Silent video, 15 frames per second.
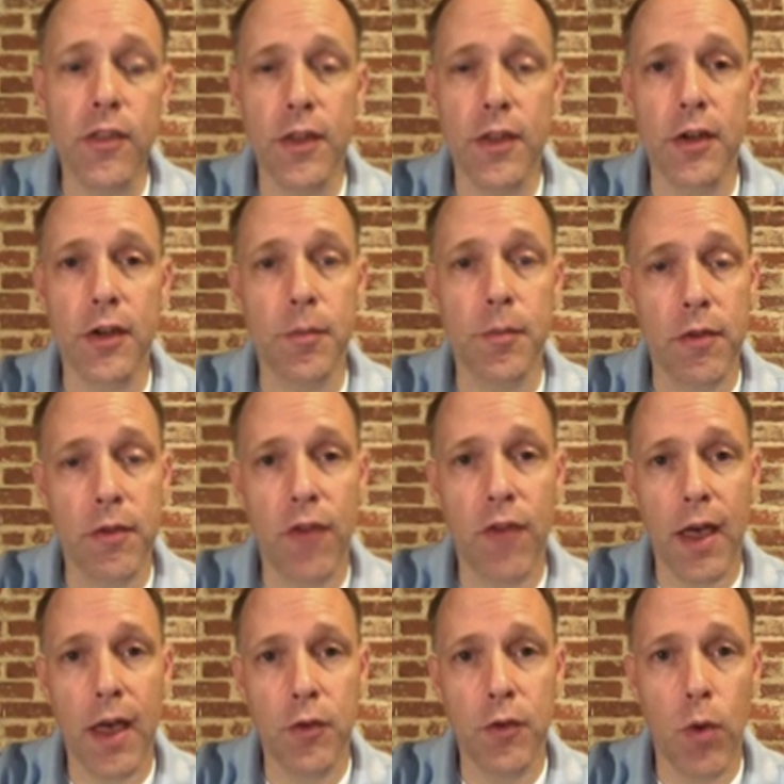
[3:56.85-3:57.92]
theorem to
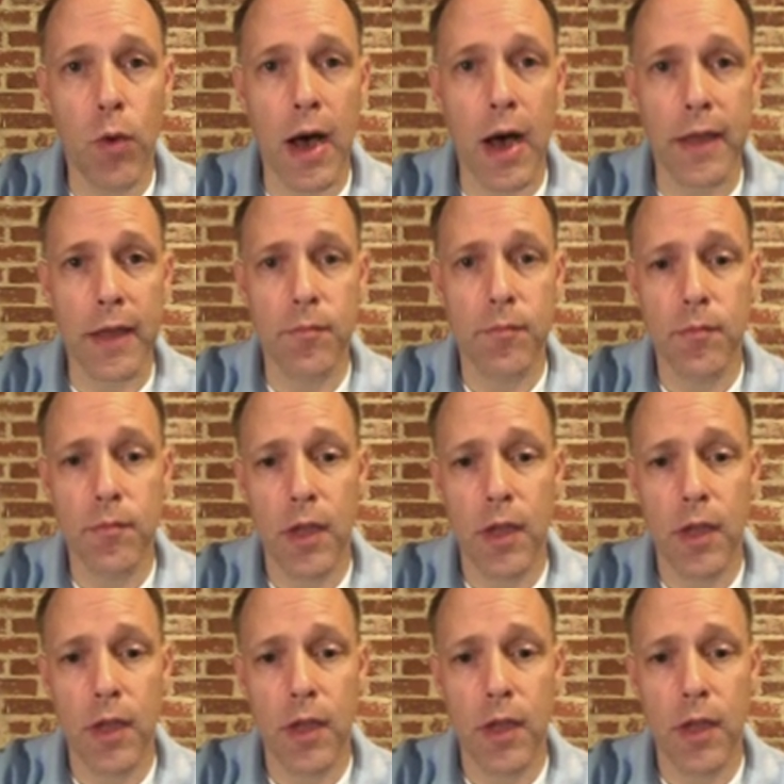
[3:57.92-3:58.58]
find y.